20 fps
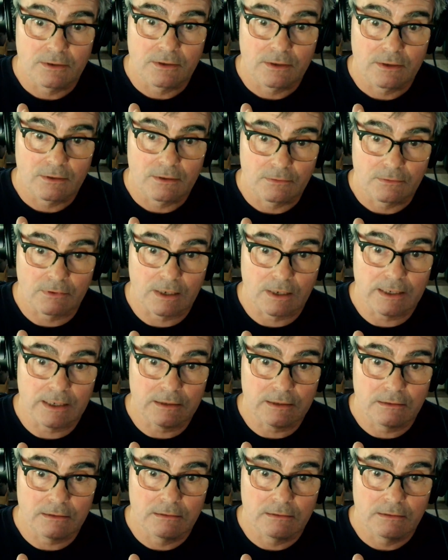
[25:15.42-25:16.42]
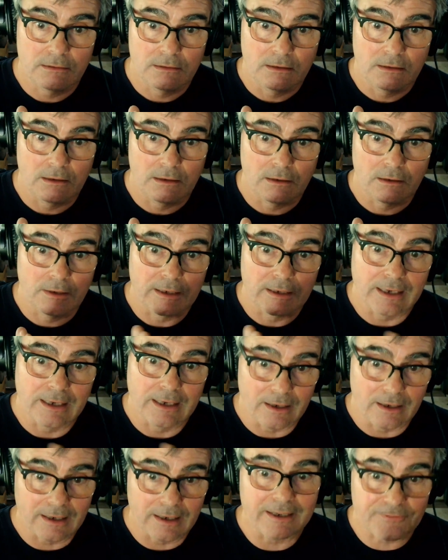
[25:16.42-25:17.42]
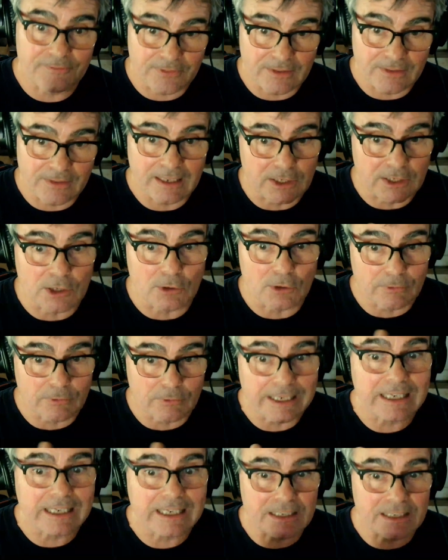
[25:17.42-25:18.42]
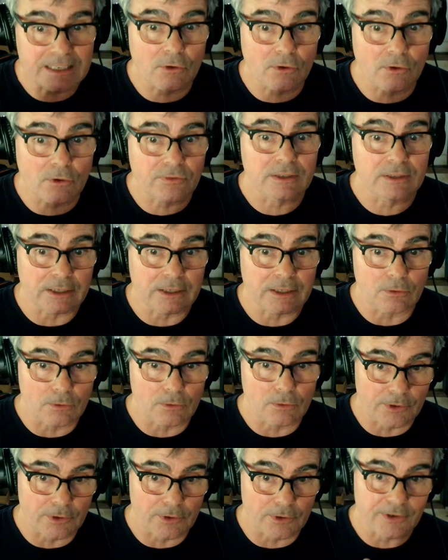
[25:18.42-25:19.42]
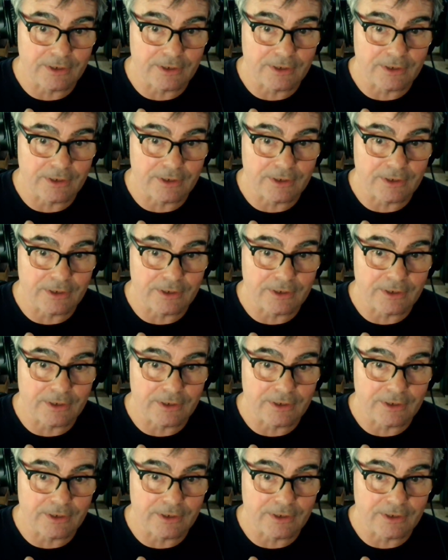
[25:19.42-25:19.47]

right? If the arena is overly ordered,